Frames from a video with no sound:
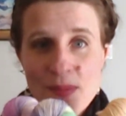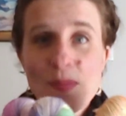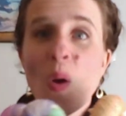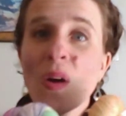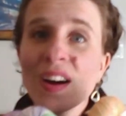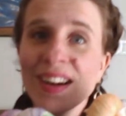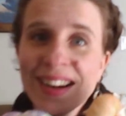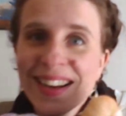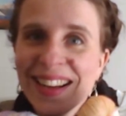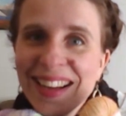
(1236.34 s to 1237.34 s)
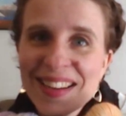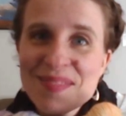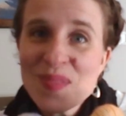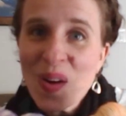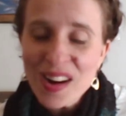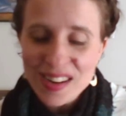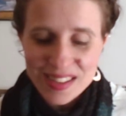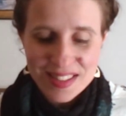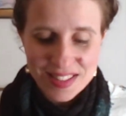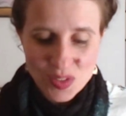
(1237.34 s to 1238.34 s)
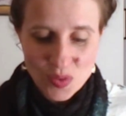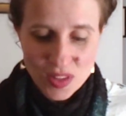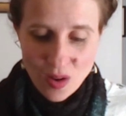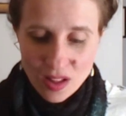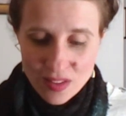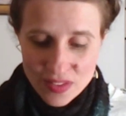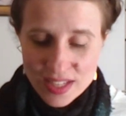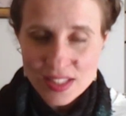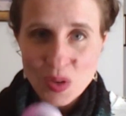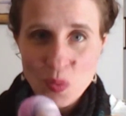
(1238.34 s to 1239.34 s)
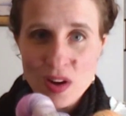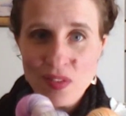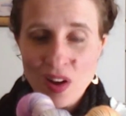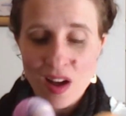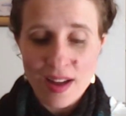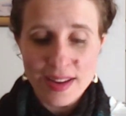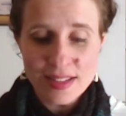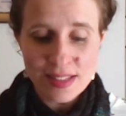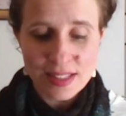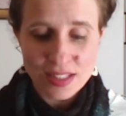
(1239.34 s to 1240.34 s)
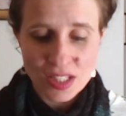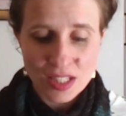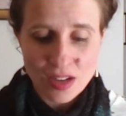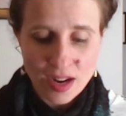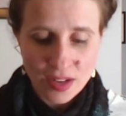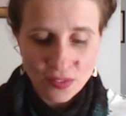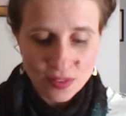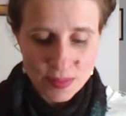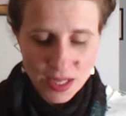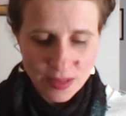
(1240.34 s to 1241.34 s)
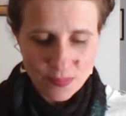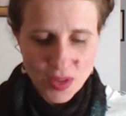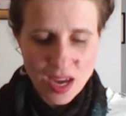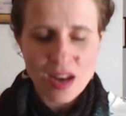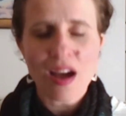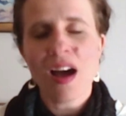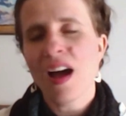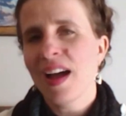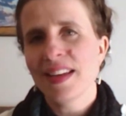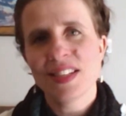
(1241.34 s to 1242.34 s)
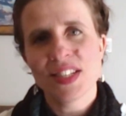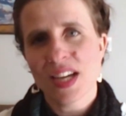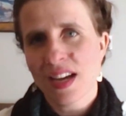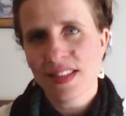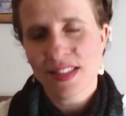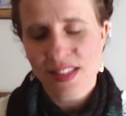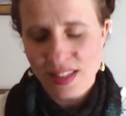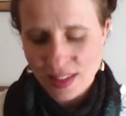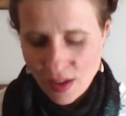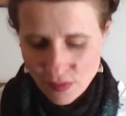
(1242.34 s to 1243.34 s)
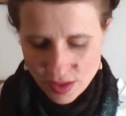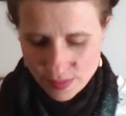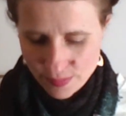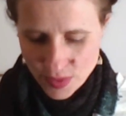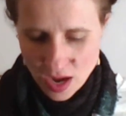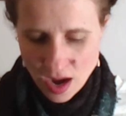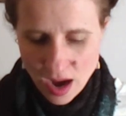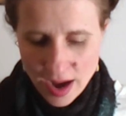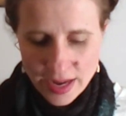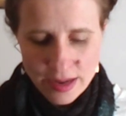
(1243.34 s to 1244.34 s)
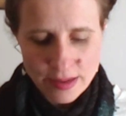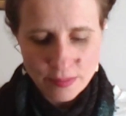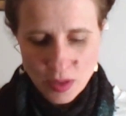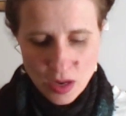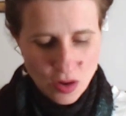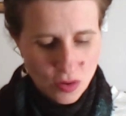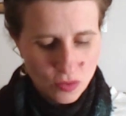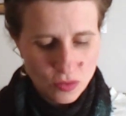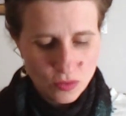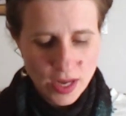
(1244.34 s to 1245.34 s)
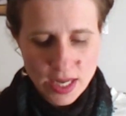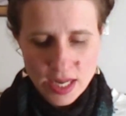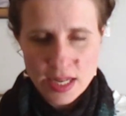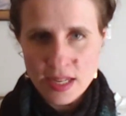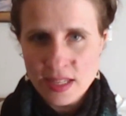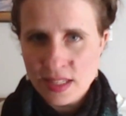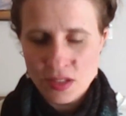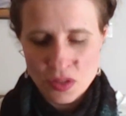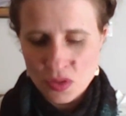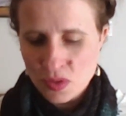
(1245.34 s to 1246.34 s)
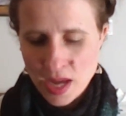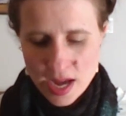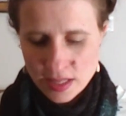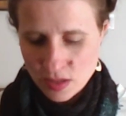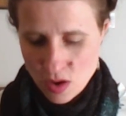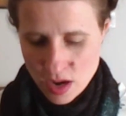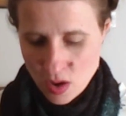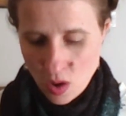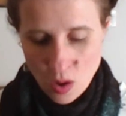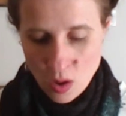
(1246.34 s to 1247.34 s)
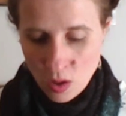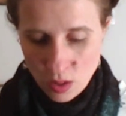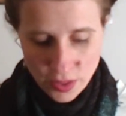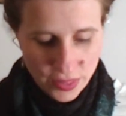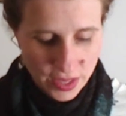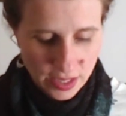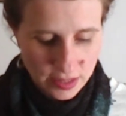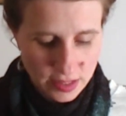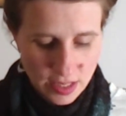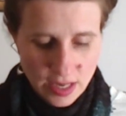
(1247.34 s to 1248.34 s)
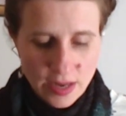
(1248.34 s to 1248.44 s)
more. So all of these are one of a kinds that she dyed for me, and I just love them. I am ready to cast on all the things.